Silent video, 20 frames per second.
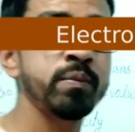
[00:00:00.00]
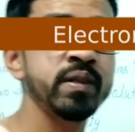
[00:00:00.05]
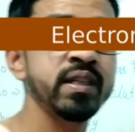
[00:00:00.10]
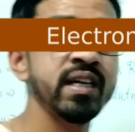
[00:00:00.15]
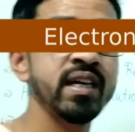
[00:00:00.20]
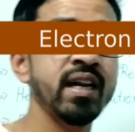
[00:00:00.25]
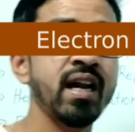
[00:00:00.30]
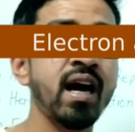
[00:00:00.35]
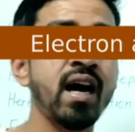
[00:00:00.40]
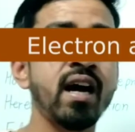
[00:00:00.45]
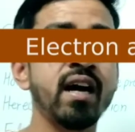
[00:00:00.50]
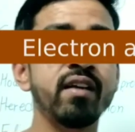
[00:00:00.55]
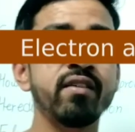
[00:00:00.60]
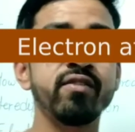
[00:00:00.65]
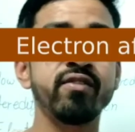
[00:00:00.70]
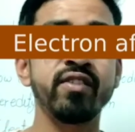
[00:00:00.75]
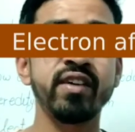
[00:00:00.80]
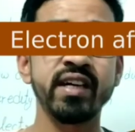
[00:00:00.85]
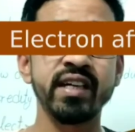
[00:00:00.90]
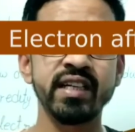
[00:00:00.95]
there are
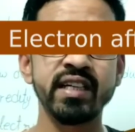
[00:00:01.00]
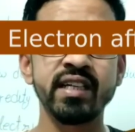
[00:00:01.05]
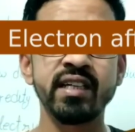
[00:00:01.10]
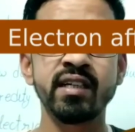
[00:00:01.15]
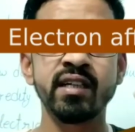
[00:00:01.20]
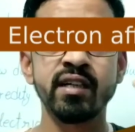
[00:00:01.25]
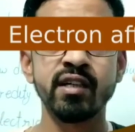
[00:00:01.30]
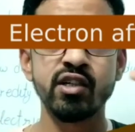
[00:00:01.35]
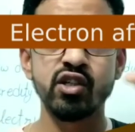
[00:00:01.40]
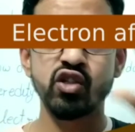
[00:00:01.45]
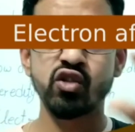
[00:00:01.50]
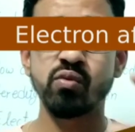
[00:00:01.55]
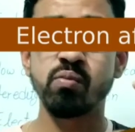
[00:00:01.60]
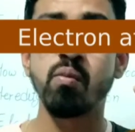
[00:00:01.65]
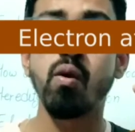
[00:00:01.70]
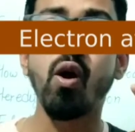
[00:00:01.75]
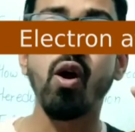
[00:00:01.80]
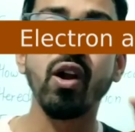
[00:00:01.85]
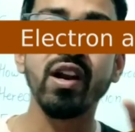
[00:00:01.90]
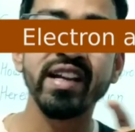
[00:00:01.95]
very
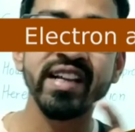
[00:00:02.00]
smaller